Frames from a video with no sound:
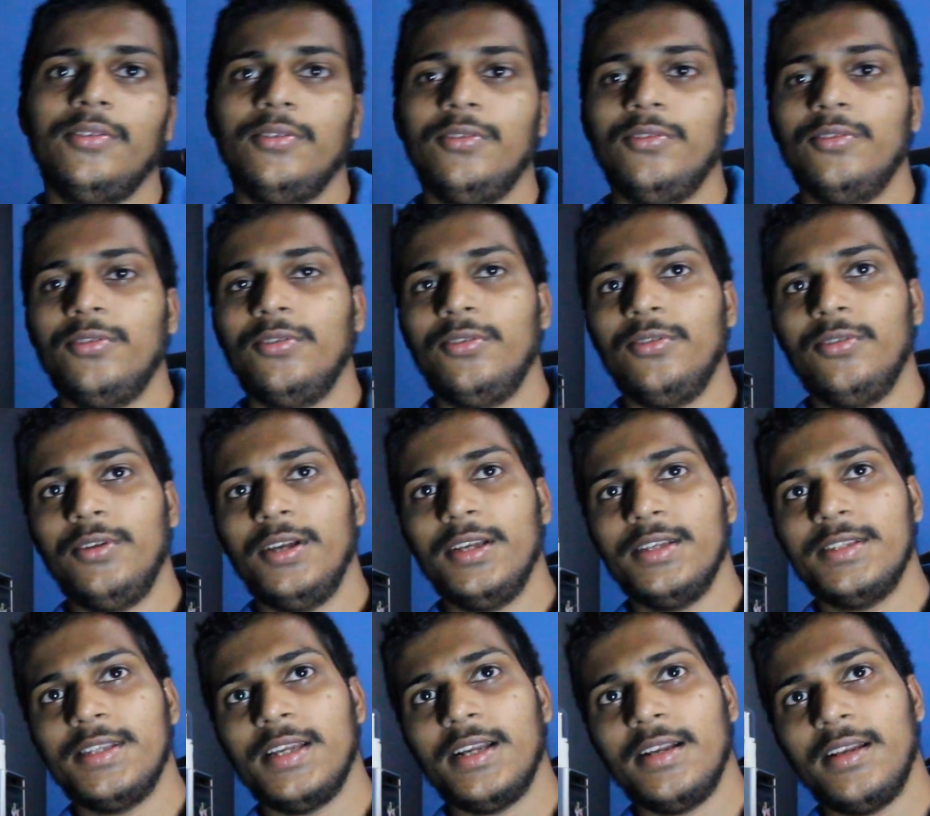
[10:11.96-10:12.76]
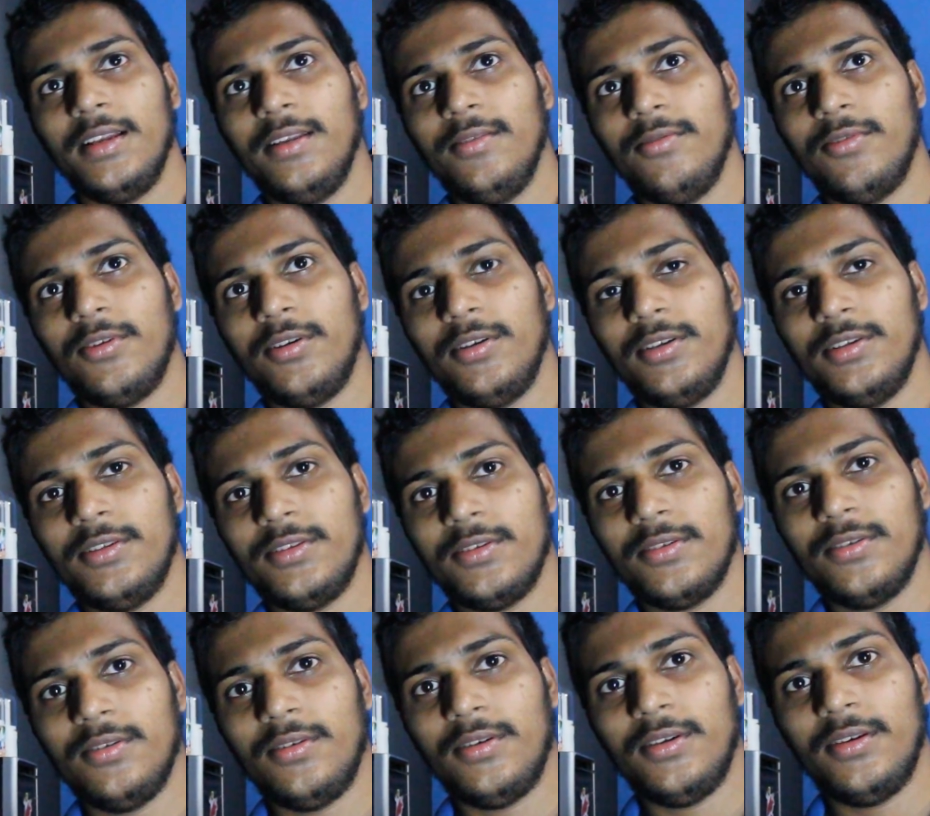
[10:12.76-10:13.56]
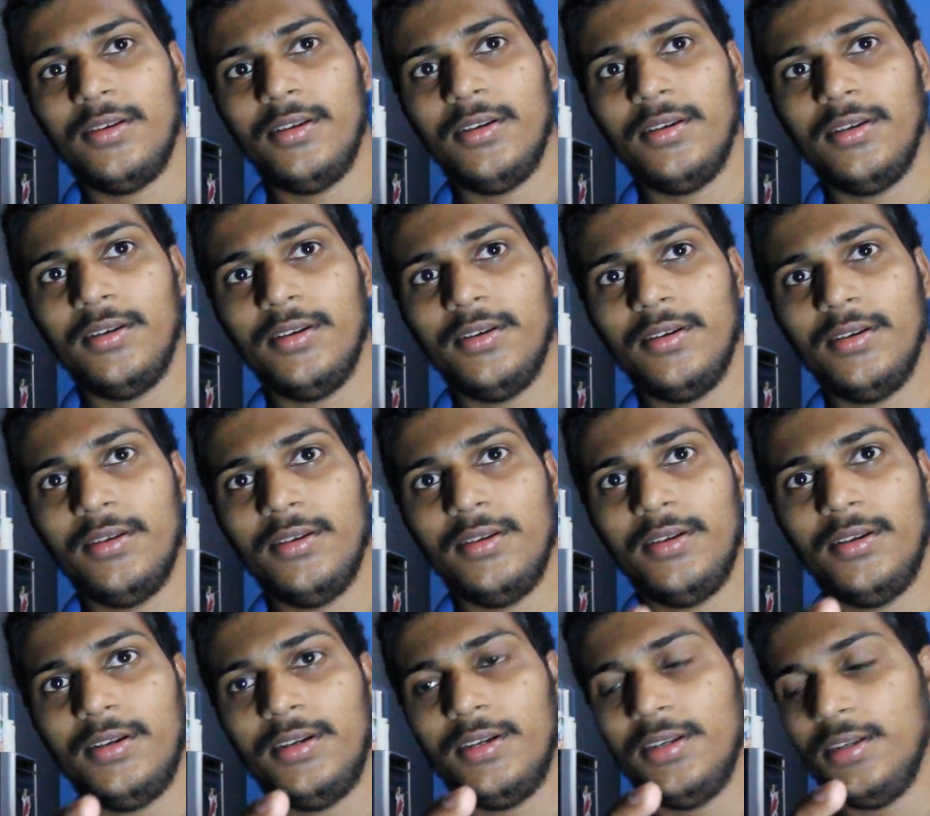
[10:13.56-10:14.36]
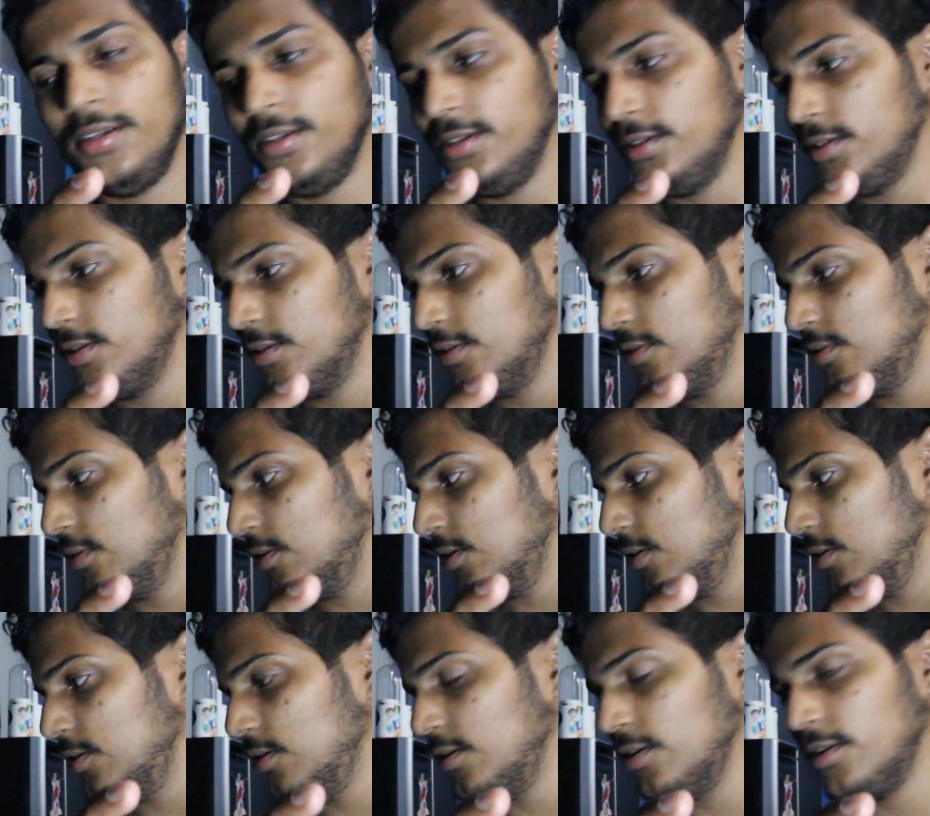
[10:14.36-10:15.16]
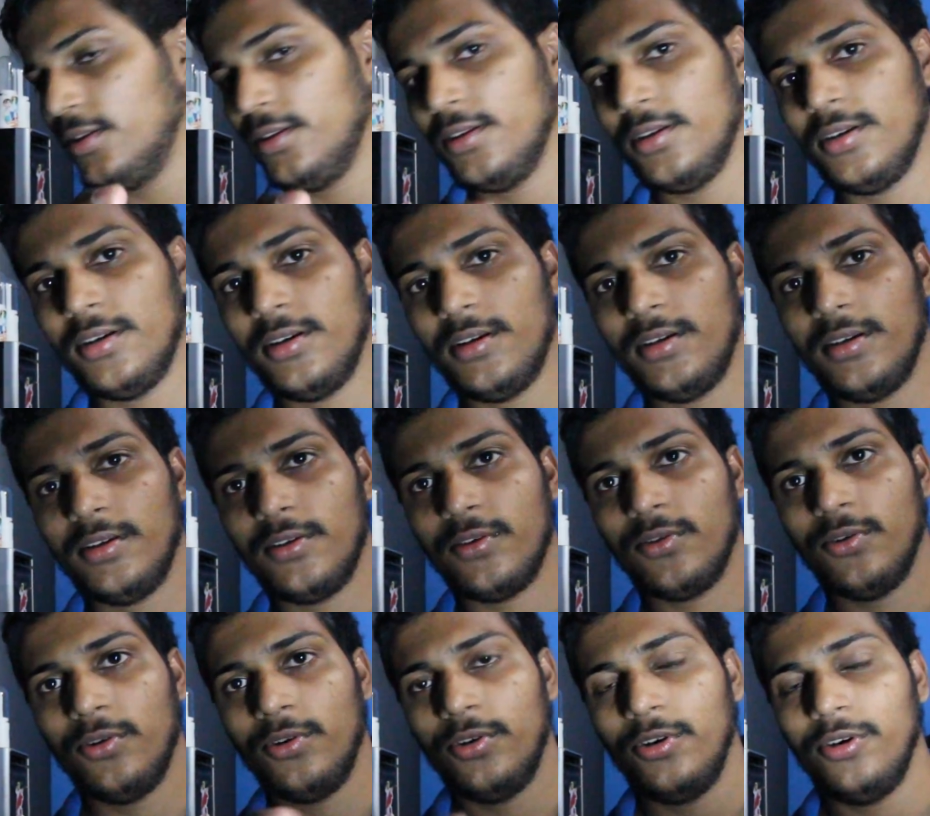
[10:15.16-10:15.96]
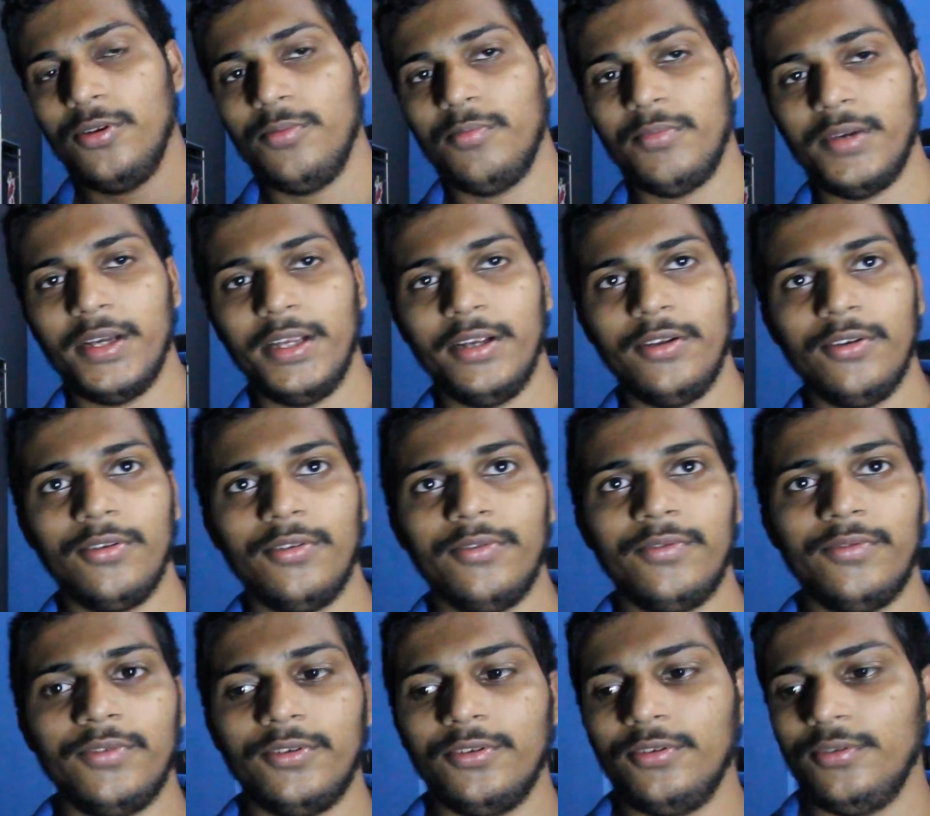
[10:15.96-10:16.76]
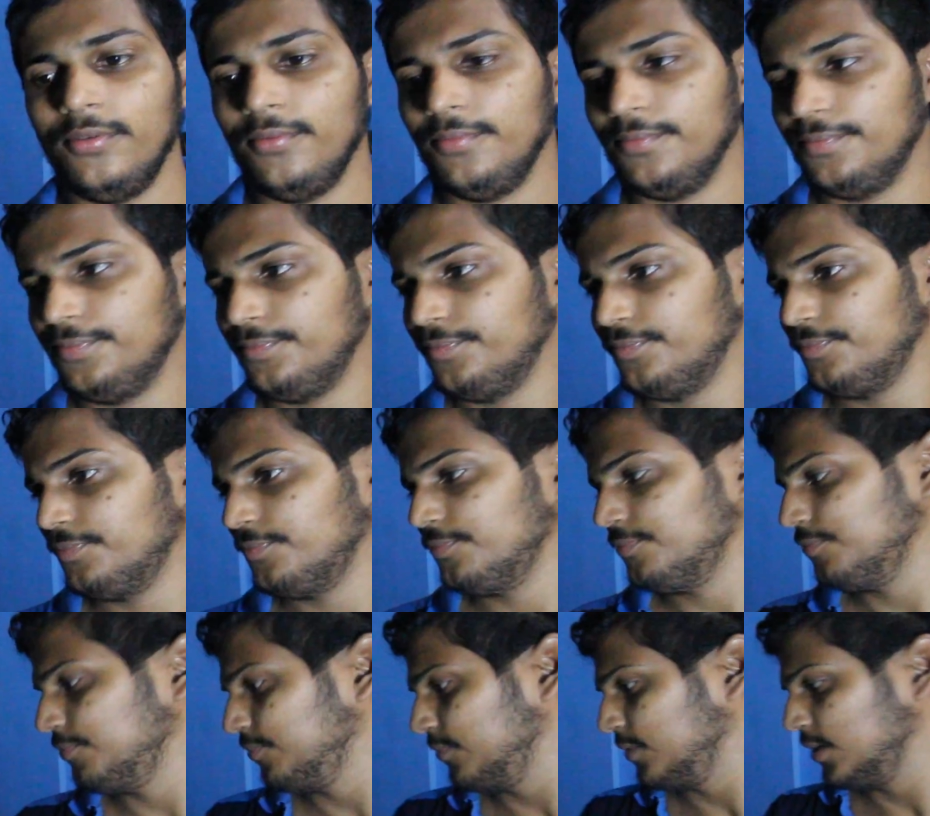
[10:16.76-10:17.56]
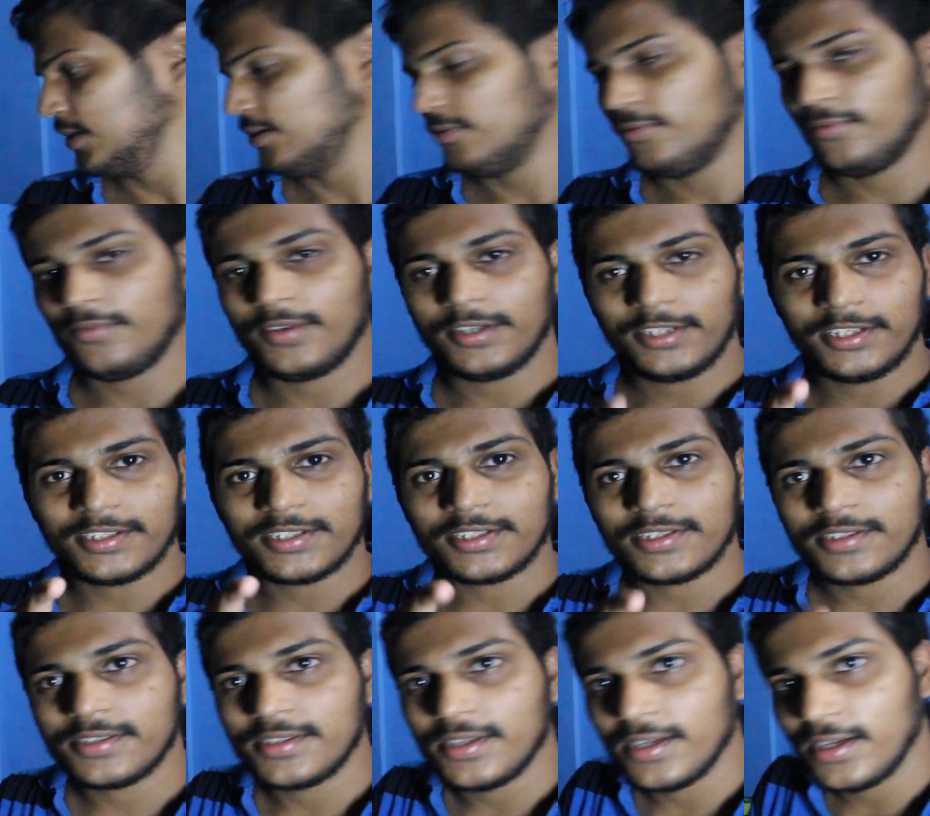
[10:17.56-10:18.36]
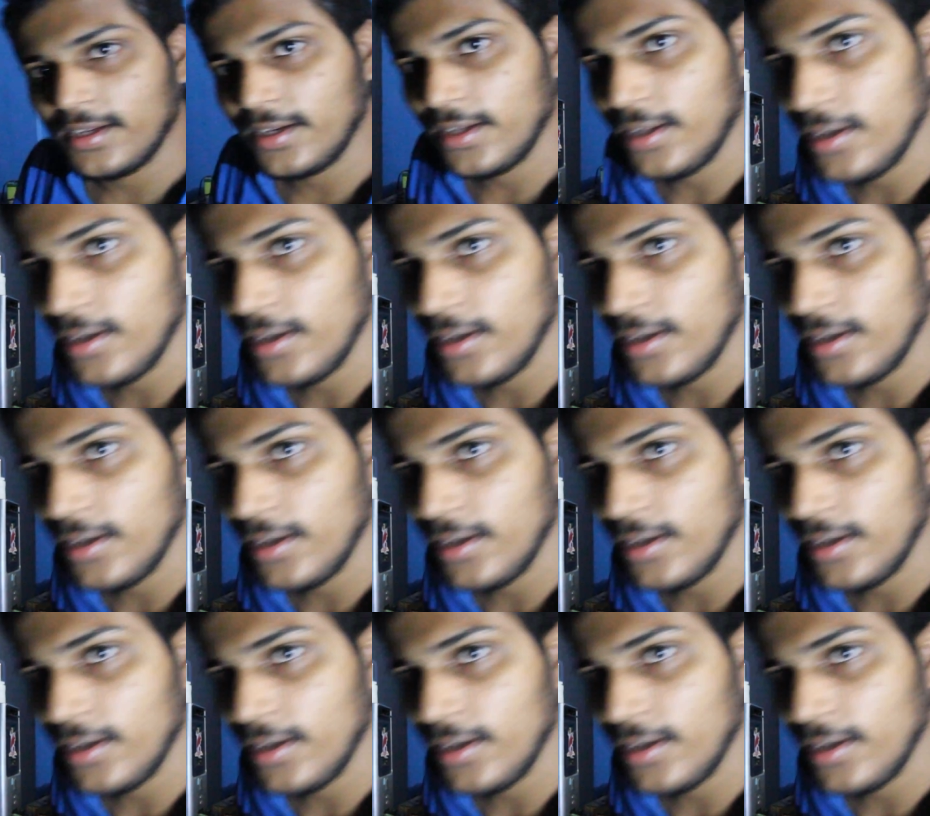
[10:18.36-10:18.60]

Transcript: don't know exactly what it's called. It is called the Rode microphone. Just a second,